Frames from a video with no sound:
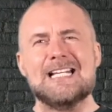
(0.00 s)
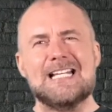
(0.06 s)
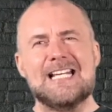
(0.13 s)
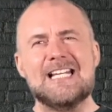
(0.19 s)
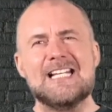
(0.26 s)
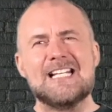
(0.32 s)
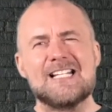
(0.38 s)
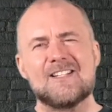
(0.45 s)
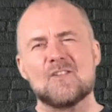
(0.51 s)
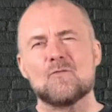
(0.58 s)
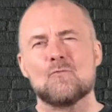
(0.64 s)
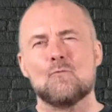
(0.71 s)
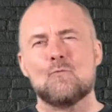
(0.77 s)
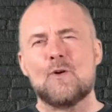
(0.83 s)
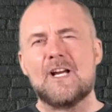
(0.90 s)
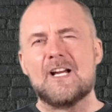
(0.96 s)
It is
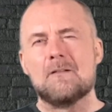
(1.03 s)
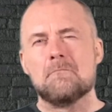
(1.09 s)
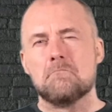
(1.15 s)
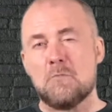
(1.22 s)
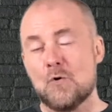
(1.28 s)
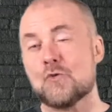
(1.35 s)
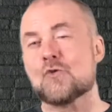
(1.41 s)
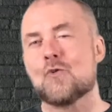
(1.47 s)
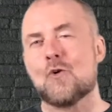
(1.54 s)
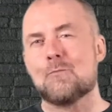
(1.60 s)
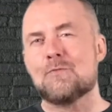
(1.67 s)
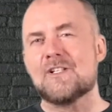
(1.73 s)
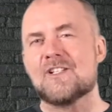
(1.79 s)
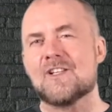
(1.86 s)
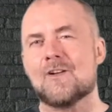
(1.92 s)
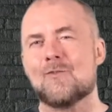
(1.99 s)
where most
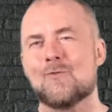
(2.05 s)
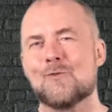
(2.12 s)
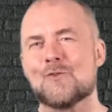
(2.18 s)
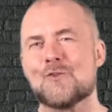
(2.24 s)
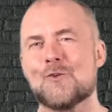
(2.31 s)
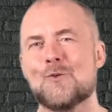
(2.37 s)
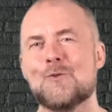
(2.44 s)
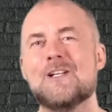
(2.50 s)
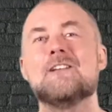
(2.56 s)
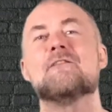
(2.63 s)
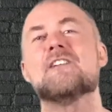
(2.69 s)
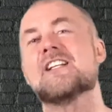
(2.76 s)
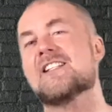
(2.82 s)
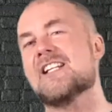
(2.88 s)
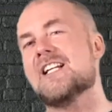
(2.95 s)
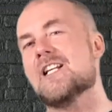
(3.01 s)
corporates are also
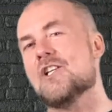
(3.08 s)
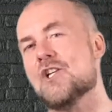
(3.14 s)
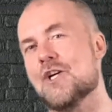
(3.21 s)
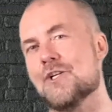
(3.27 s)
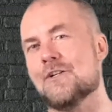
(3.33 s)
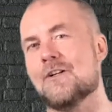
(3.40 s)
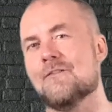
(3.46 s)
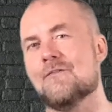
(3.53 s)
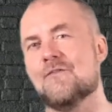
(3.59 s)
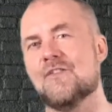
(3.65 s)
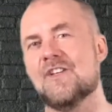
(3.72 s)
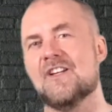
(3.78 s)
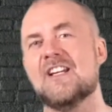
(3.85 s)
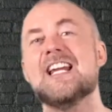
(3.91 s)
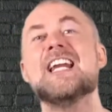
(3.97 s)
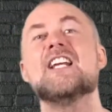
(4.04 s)
investing a lot of
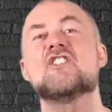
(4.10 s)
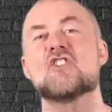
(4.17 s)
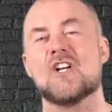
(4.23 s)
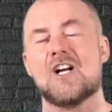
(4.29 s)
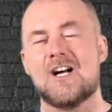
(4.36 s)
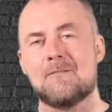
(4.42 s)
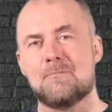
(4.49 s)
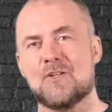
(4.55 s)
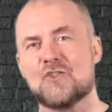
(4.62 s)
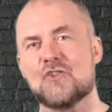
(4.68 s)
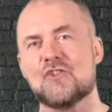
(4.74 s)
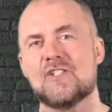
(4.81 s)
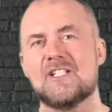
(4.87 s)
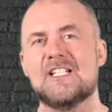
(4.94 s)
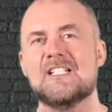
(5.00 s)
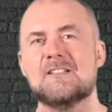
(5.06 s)
the HR
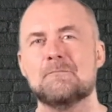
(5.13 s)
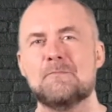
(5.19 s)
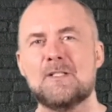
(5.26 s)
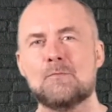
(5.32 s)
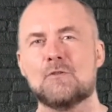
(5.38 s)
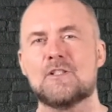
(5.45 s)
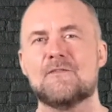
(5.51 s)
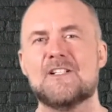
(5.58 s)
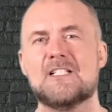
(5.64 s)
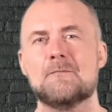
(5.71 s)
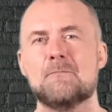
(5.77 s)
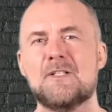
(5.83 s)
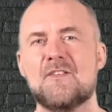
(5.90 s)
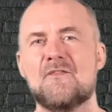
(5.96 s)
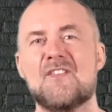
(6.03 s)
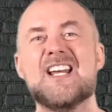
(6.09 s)
budget in people
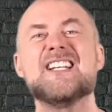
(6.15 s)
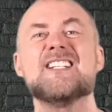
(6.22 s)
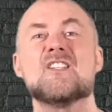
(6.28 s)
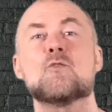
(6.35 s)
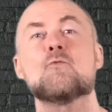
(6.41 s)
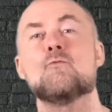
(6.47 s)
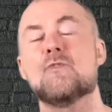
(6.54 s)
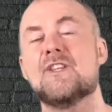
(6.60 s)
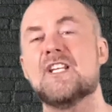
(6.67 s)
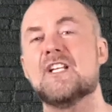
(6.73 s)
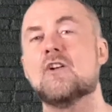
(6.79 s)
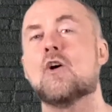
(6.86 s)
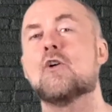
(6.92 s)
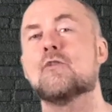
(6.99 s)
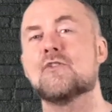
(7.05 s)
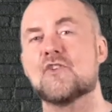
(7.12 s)
development, that is within
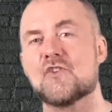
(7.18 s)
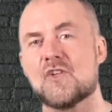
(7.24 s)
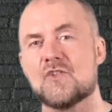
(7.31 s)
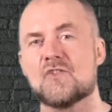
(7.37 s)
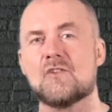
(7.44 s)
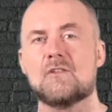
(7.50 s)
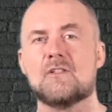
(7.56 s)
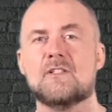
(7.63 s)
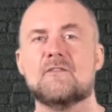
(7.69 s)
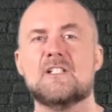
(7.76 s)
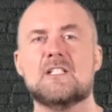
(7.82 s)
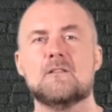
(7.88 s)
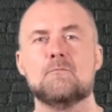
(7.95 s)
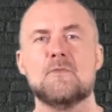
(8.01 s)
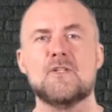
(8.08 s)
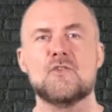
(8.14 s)
horizontal
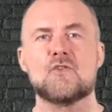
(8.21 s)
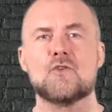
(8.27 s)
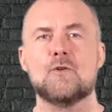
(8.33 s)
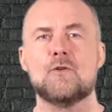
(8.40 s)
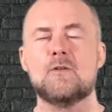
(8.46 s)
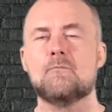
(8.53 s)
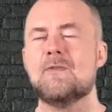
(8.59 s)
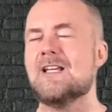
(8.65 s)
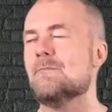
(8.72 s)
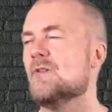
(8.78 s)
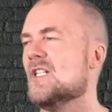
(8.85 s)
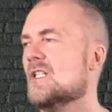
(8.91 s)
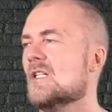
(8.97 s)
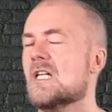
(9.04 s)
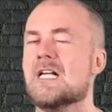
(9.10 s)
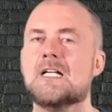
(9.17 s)
development. So it may
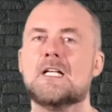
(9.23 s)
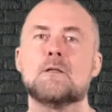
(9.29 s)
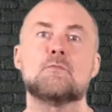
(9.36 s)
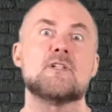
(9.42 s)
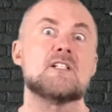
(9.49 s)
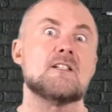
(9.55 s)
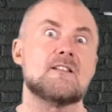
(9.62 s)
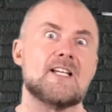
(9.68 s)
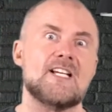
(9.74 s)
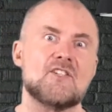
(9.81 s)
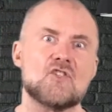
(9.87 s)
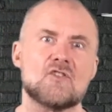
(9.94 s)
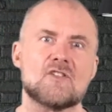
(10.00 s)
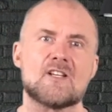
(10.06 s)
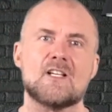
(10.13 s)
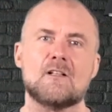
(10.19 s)
be a
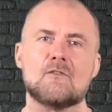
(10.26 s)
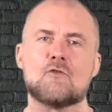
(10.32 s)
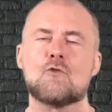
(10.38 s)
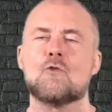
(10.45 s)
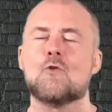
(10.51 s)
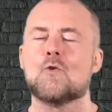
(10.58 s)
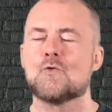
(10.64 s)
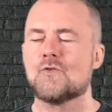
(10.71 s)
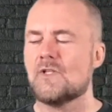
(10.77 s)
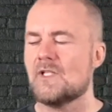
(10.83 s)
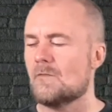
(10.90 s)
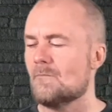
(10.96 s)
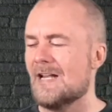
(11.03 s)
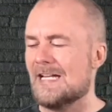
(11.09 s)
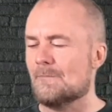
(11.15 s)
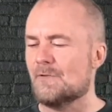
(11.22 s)
presentation skill course, it
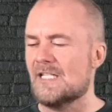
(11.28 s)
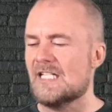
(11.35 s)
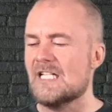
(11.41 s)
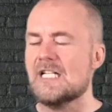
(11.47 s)
may be